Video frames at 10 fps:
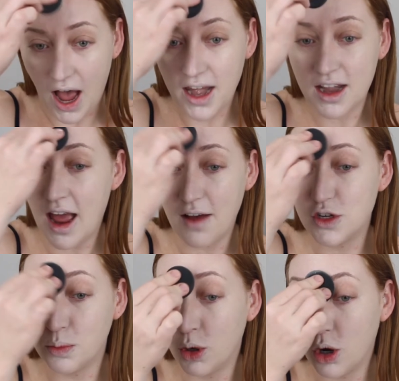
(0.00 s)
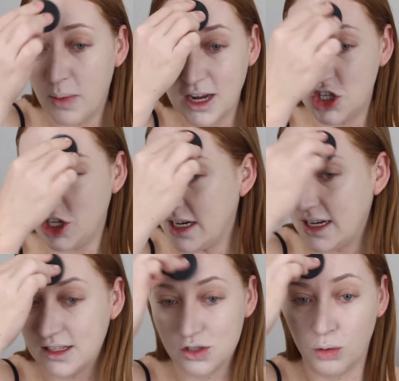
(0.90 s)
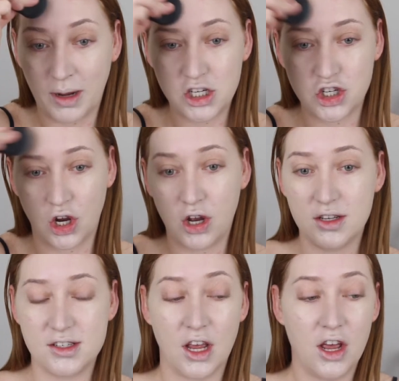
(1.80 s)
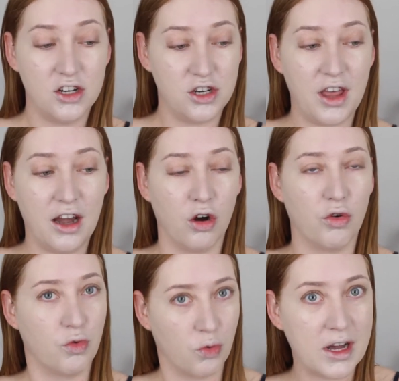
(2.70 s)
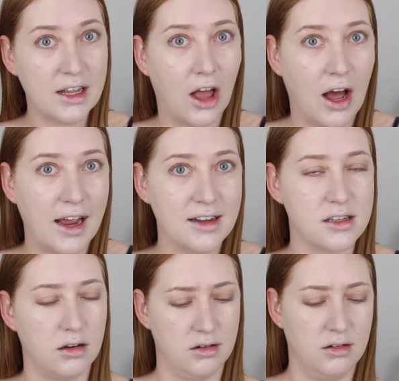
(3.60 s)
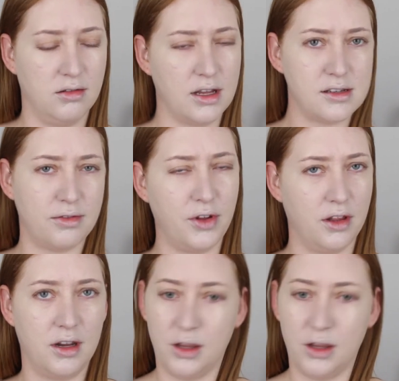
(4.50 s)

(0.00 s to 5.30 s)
I didn't have to put on my jeans or my shirts to then realize, oh, these are feeling a